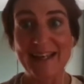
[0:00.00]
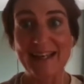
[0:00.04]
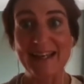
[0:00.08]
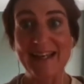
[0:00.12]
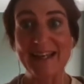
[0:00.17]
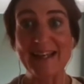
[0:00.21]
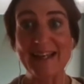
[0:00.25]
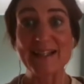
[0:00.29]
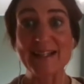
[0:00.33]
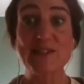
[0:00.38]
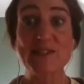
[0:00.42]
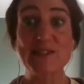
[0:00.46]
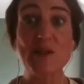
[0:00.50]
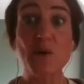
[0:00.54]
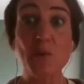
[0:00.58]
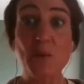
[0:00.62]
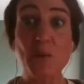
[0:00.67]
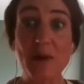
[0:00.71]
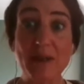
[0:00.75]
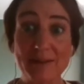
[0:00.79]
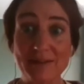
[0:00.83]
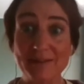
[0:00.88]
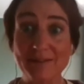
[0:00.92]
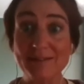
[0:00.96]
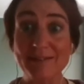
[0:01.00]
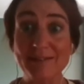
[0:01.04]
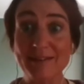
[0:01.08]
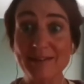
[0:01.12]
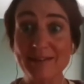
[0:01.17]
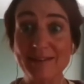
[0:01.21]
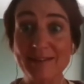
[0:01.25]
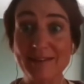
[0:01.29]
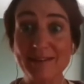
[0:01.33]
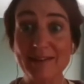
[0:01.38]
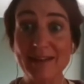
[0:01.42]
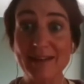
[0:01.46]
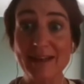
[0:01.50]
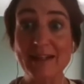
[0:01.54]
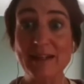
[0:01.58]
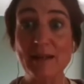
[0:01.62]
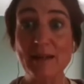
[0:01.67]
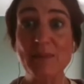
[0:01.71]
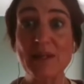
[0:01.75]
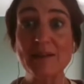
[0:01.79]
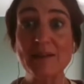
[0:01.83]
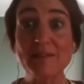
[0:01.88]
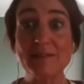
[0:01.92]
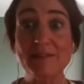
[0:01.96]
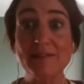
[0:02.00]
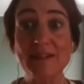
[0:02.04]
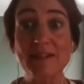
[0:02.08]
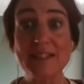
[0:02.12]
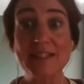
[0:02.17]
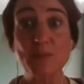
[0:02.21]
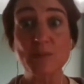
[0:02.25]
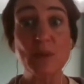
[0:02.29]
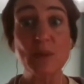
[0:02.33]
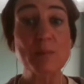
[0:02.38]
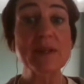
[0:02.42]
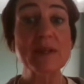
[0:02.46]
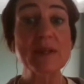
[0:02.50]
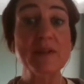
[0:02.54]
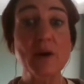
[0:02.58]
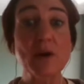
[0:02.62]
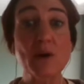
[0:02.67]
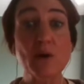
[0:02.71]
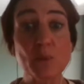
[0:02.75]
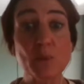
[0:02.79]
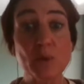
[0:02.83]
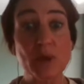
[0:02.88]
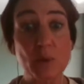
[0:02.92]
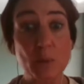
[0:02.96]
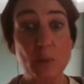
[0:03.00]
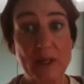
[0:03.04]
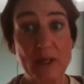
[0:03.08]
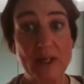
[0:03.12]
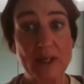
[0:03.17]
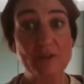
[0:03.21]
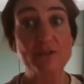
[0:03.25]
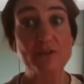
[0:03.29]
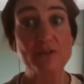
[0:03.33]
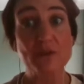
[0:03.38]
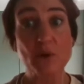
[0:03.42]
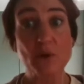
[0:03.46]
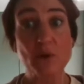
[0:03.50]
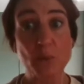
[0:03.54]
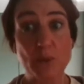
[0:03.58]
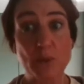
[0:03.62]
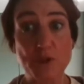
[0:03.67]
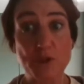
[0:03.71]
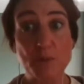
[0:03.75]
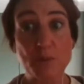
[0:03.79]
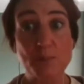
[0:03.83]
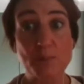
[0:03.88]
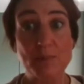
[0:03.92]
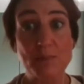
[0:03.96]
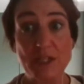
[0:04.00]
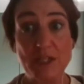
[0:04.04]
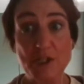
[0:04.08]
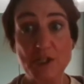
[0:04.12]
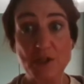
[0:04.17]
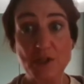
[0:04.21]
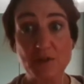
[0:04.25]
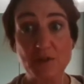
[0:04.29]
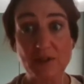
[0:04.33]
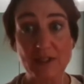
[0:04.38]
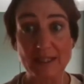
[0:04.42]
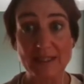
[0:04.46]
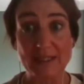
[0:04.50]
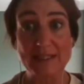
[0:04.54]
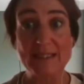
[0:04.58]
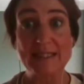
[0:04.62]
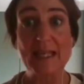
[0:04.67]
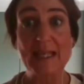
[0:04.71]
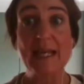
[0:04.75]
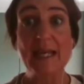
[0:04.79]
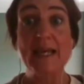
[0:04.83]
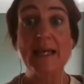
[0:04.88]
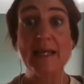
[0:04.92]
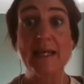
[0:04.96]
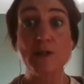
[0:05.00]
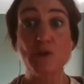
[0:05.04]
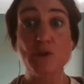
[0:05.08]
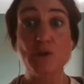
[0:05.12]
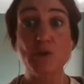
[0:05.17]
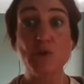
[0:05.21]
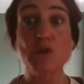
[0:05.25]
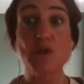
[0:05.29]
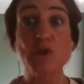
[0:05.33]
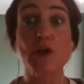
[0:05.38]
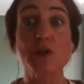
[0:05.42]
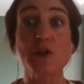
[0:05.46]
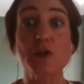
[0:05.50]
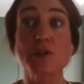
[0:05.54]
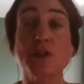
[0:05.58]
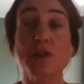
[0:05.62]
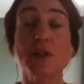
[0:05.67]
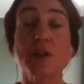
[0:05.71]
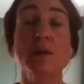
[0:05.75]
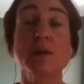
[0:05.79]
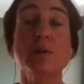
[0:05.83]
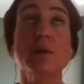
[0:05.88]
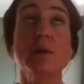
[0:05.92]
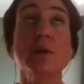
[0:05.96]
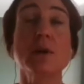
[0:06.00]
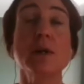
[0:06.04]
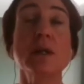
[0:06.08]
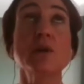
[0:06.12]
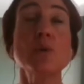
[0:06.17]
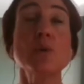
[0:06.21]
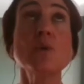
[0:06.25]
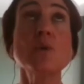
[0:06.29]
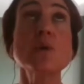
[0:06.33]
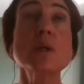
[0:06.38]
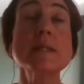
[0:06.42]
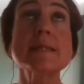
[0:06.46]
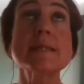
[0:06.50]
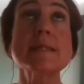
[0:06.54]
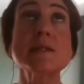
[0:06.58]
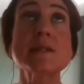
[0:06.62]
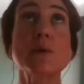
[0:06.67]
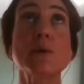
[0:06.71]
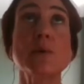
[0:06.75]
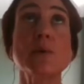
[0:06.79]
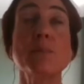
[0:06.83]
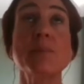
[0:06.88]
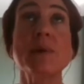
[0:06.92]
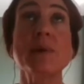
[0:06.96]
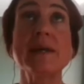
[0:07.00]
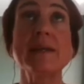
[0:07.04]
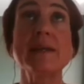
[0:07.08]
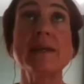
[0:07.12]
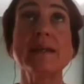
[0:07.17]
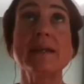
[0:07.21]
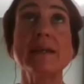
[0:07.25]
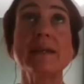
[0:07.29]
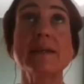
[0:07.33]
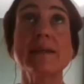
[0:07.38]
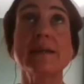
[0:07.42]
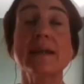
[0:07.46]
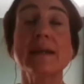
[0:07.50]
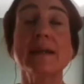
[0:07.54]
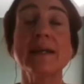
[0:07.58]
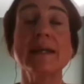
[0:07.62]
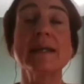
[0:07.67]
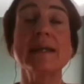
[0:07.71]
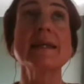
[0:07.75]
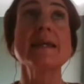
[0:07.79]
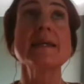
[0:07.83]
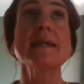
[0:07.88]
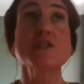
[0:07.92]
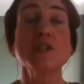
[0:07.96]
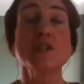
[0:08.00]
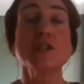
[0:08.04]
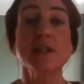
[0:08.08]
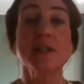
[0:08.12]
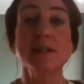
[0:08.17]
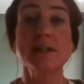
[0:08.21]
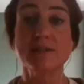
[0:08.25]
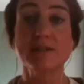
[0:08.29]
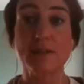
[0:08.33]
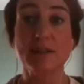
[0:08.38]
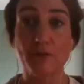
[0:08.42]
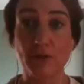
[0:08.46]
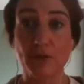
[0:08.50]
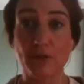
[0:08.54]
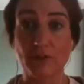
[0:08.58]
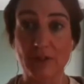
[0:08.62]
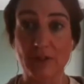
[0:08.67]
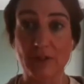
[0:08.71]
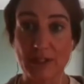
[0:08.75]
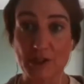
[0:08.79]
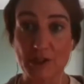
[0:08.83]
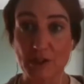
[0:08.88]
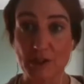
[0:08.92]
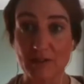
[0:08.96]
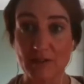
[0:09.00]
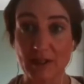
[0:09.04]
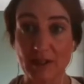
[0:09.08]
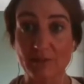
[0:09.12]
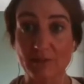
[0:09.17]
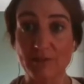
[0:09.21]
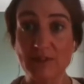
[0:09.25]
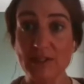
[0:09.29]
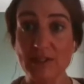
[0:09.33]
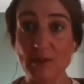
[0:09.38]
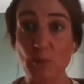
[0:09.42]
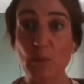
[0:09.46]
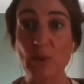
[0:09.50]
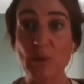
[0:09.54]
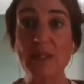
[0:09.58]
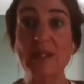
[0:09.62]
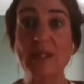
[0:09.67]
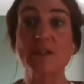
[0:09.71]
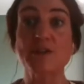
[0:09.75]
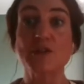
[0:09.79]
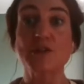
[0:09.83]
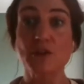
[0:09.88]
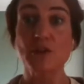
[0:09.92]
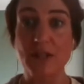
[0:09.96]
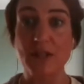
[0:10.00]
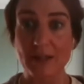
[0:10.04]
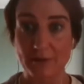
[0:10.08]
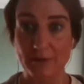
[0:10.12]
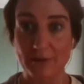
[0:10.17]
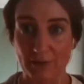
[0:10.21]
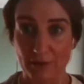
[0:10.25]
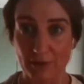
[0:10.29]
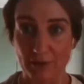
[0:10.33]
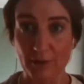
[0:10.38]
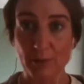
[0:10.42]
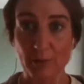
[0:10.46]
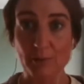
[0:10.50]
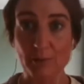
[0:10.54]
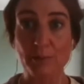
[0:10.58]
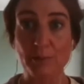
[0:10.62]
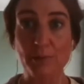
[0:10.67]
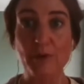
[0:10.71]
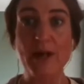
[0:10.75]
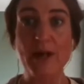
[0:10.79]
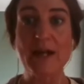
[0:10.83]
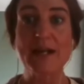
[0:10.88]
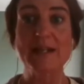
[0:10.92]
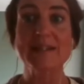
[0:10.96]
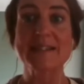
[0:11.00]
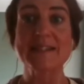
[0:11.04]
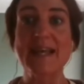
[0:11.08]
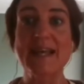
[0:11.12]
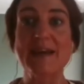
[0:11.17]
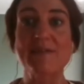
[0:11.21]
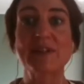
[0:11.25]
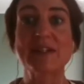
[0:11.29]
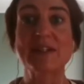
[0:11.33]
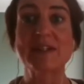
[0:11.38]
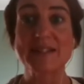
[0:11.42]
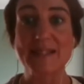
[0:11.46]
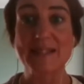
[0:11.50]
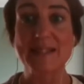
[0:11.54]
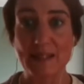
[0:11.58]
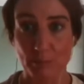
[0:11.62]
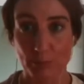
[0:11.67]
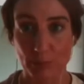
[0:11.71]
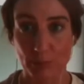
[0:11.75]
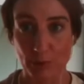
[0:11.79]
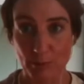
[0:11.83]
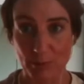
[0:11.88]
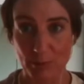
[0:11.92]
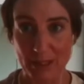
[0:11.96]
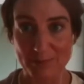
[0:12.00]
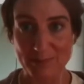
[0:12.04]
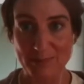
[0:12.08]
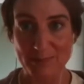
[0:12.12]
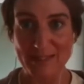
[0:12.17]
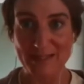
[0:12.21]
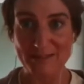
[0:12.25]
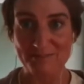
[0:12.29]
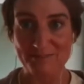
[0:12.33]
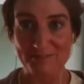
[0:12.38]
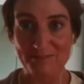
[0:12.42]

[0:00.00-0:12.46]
And I mean, this will be the only way forward to measure this and to start, and also by engaging in different initiatives, we get together, brands having the same problems,